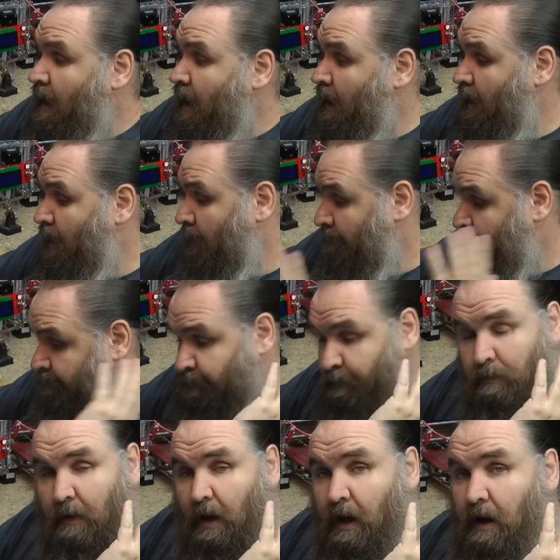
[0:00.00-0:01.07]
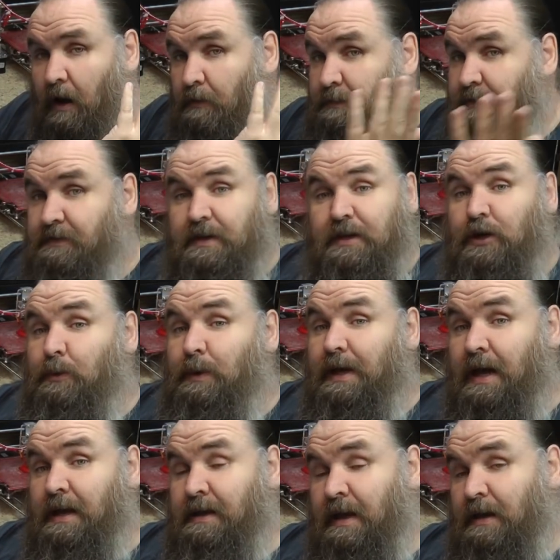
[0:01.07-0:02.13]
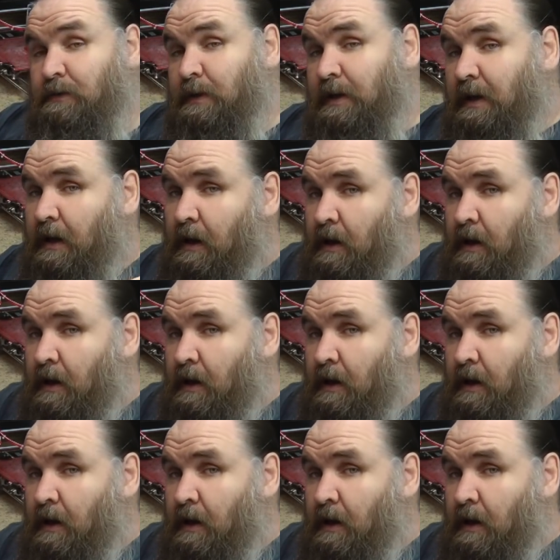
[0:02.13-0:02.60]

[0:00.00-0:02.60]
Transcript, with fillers: Um, I hope to see you again next week.